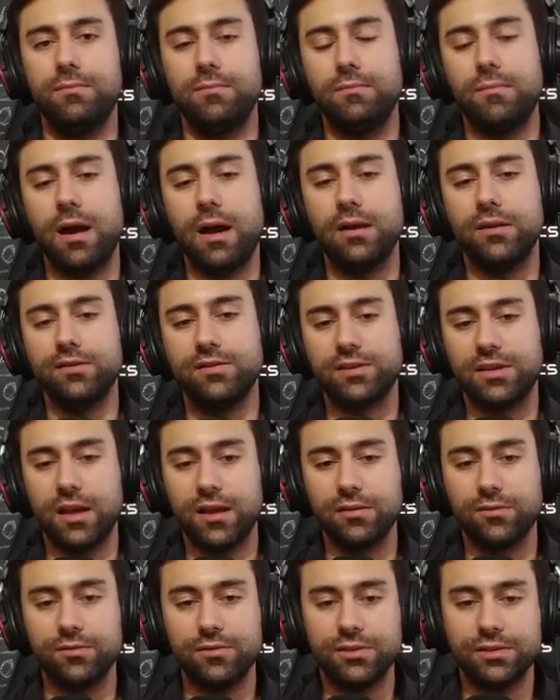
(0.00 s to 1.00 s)
minus
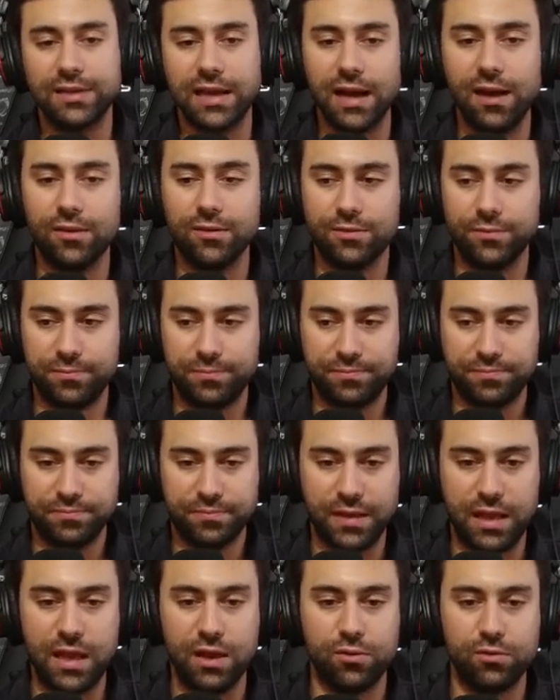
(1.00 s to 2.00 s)
calories out
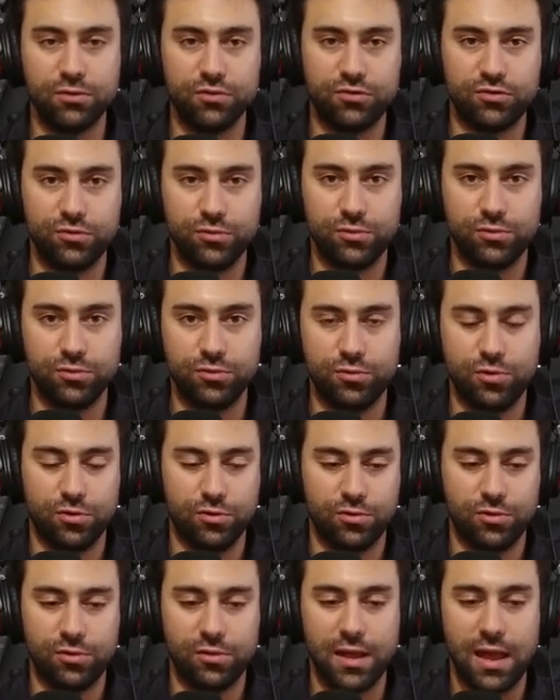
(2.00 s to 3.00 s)
equals to
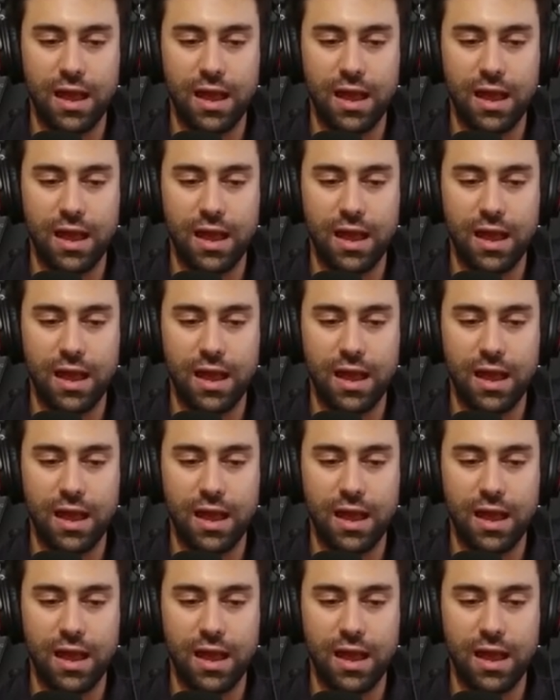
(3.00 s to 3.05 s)
total